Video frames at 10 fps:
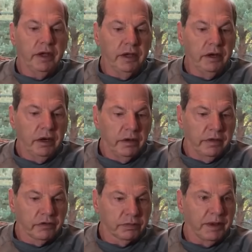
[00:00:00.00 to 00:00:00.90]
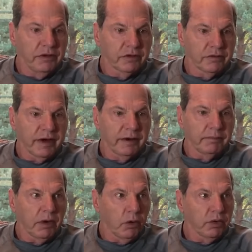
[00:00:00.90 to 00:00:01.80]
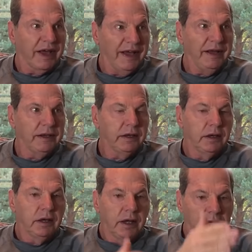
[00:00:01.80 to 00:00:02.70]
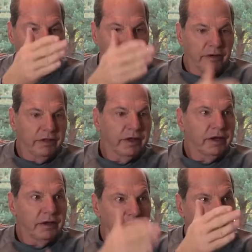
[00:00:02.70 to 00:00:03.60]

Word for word: in the space of I'm okay, everything